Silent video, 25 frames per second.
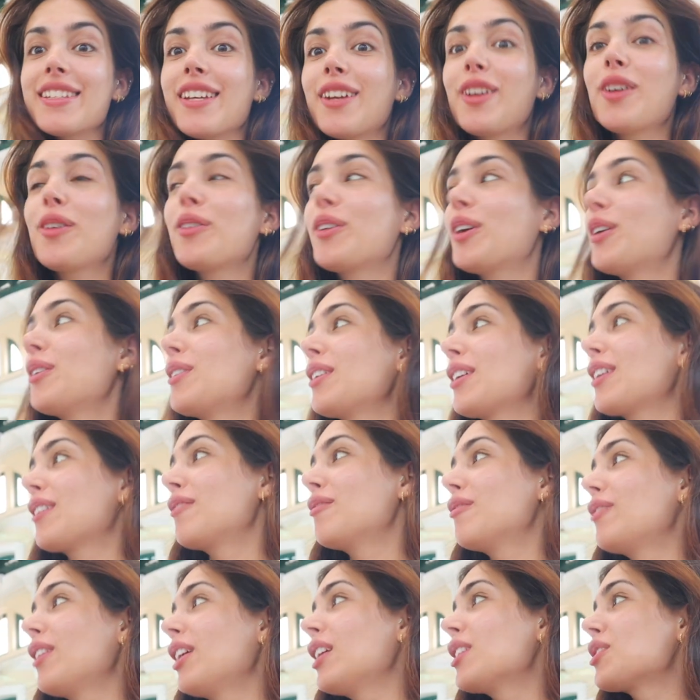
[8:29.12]
don't know the
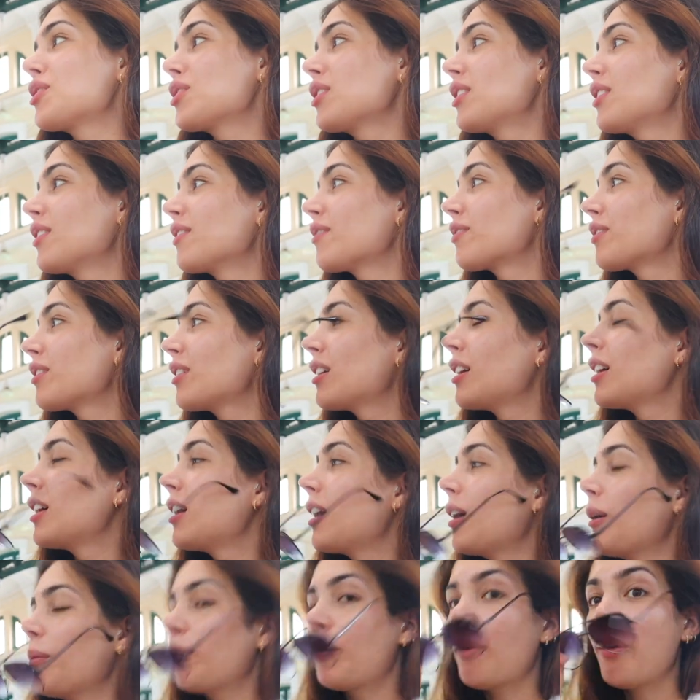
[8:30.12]
conversion
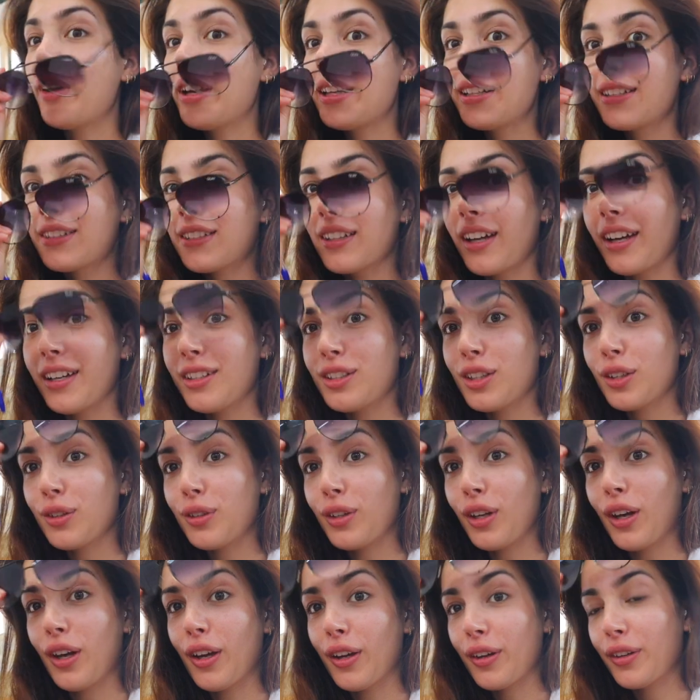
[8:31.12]
point. I don't
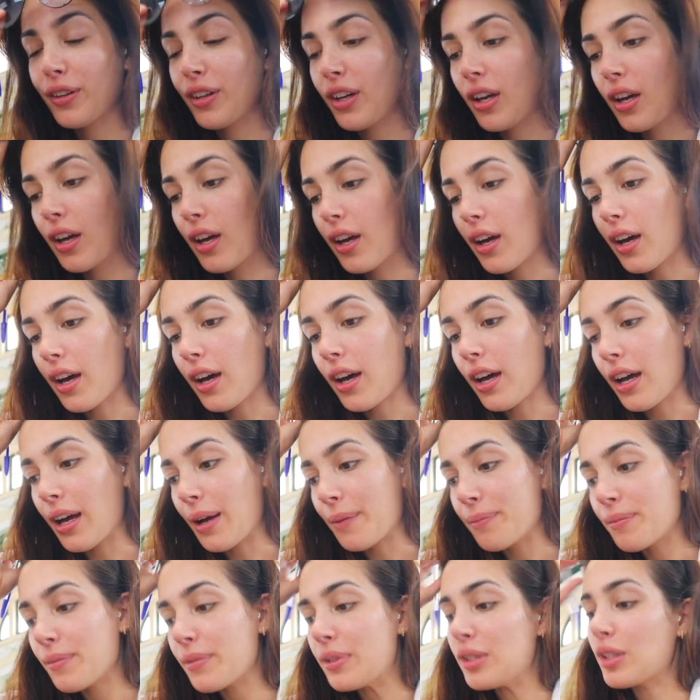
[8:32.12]
know.
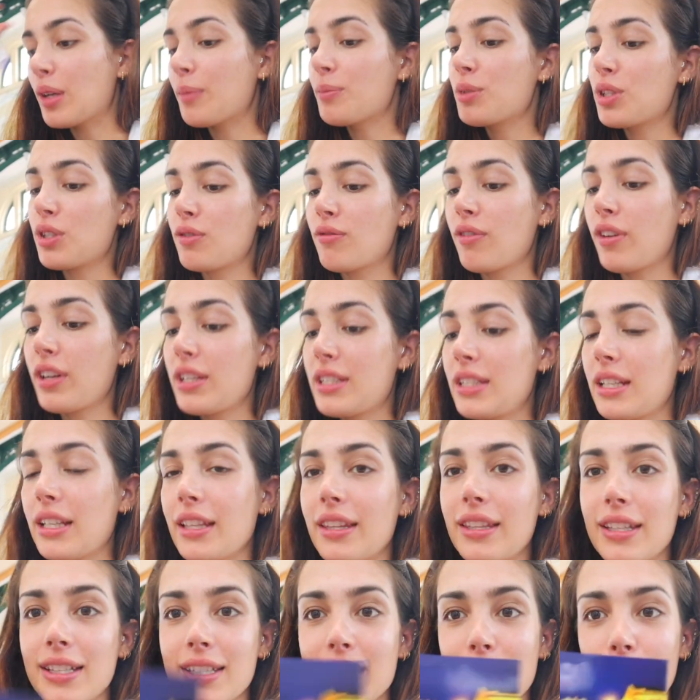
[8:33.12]
So I'm just writing
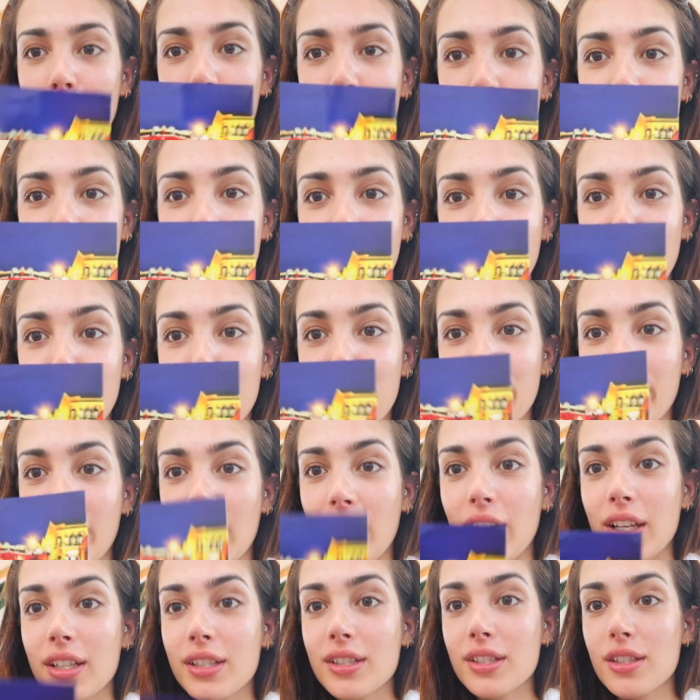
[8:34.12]
this postcard
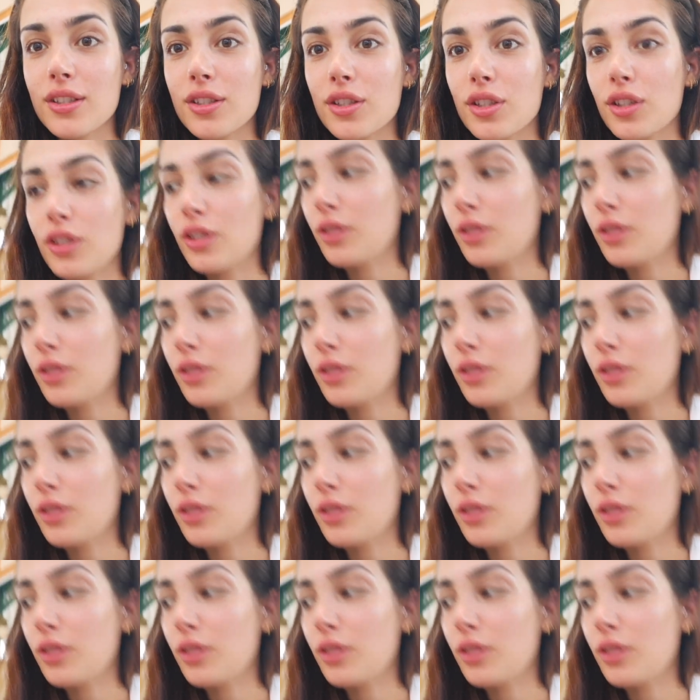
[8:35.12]
first to